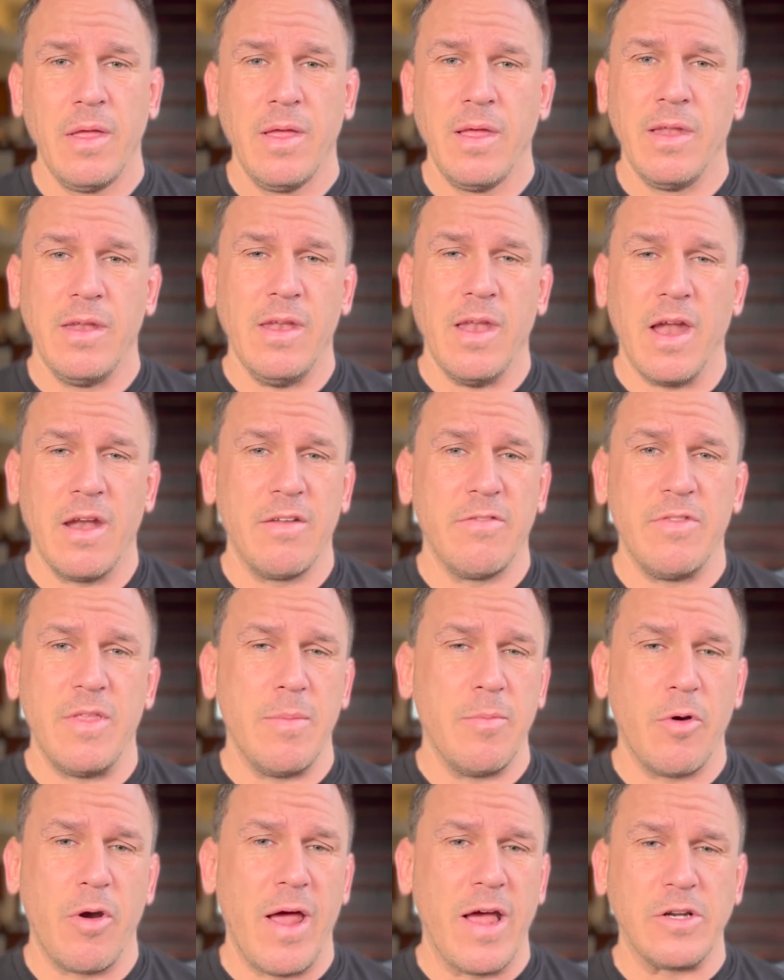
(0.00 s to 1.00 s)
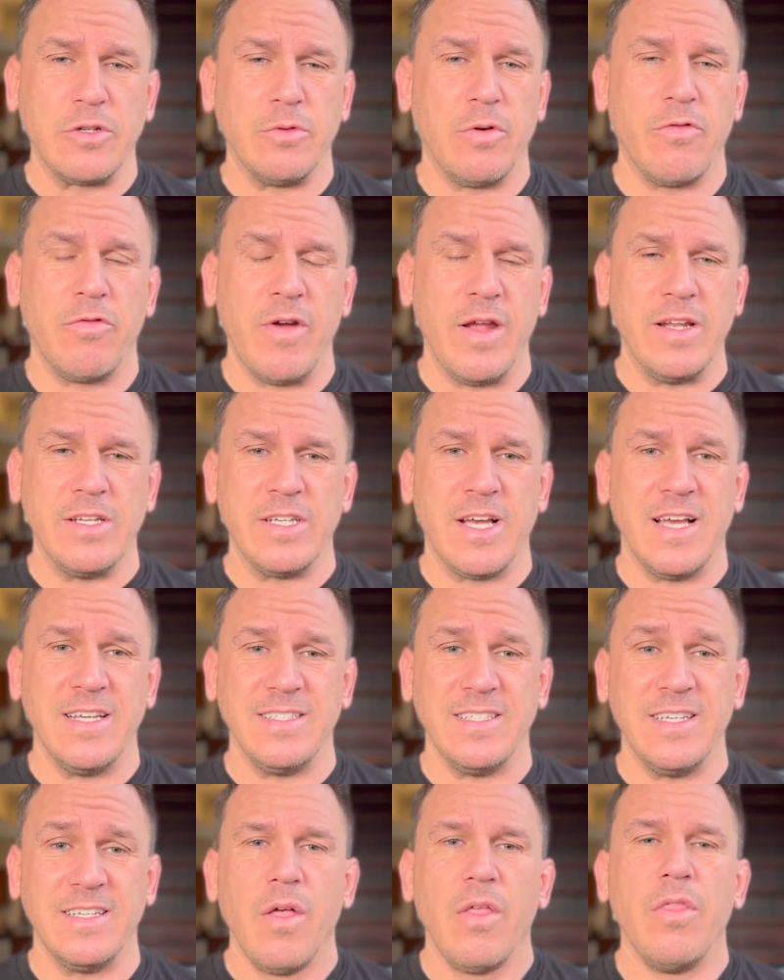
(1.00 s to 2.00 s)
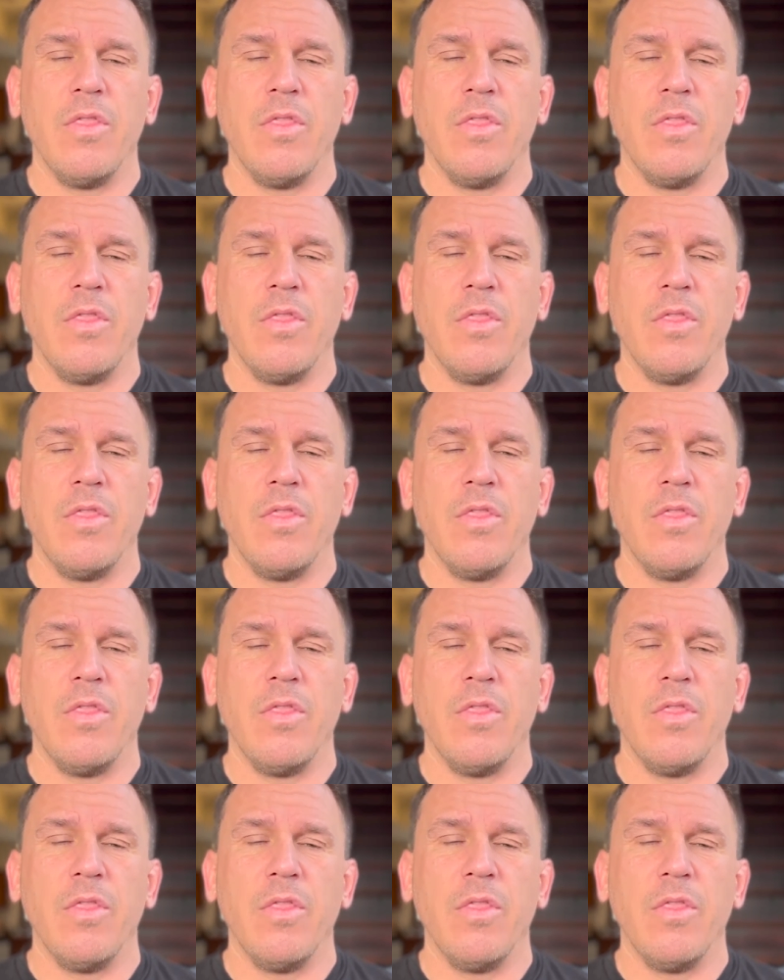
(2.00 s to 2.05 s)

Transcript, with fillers: None of them are actual franchises.